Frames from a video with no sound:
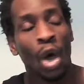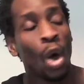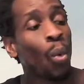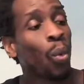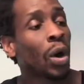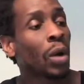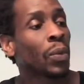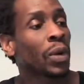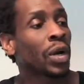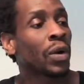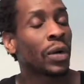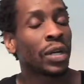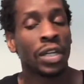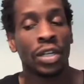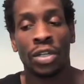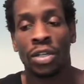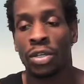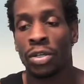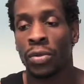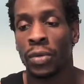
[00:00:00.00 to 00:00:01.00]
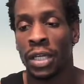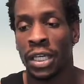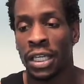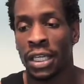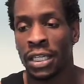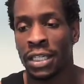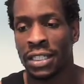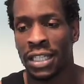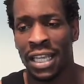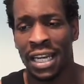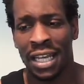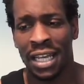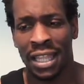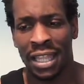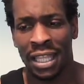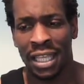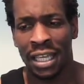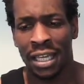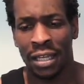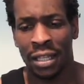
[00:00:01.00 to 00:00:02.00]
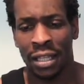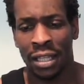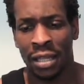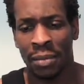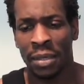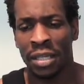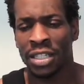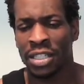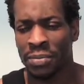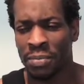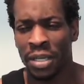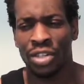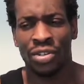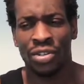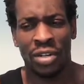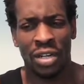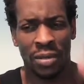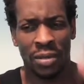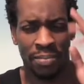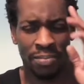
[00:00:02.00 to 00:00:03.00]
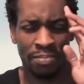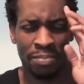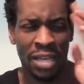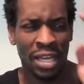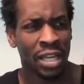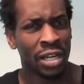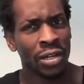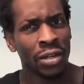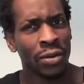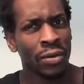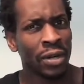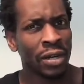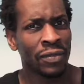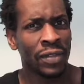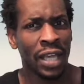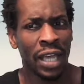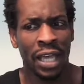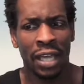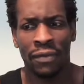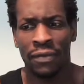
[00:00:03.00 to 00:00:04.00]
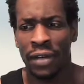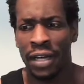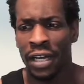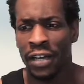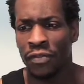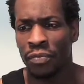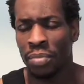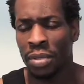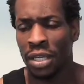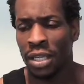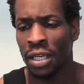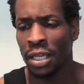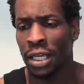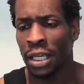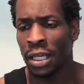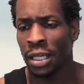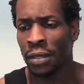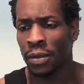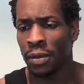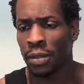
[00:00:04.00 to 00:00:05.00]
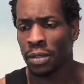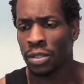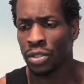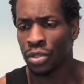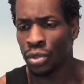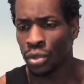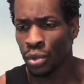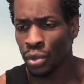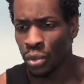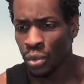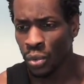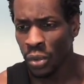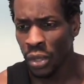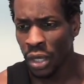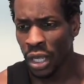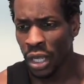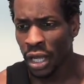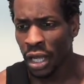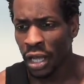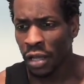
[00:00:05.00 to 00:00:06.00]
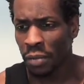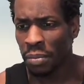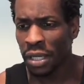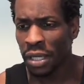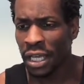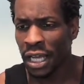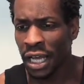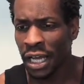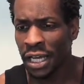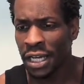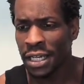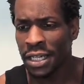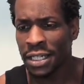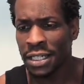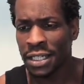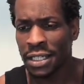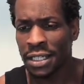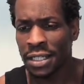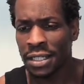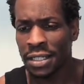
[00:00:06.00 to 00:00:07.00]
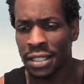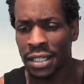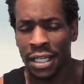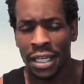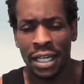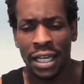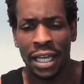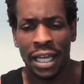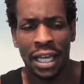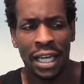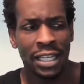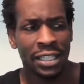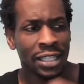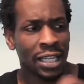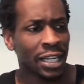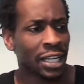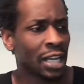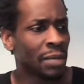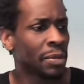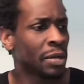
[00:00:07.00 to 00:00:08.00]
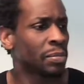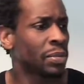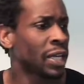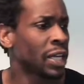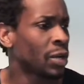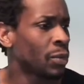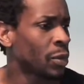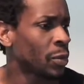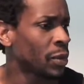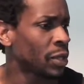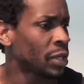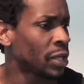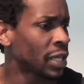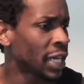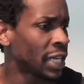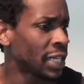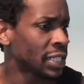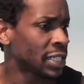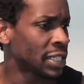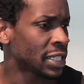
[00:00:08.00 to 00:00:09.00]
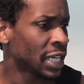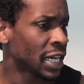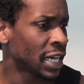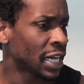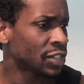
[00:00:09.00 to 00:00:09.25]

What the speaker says: what we're going to do is, and I think, let me just make sure to make a note of the A5P2 because it's going to come up later when we look at his stats.